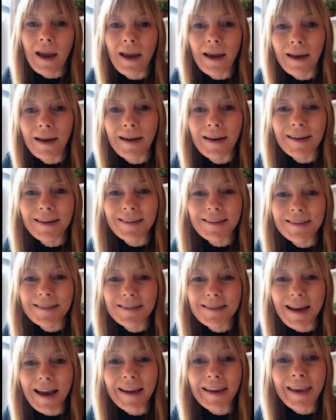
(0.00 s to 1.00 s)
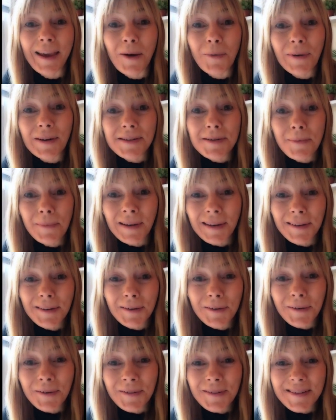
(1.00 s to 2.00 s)
And I can't wait to meet
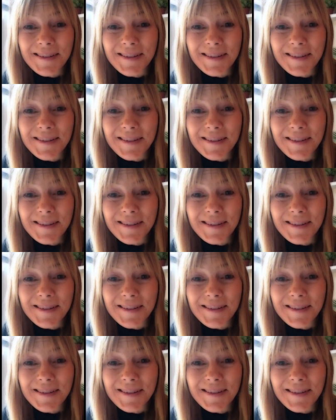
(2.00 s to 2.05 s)
you.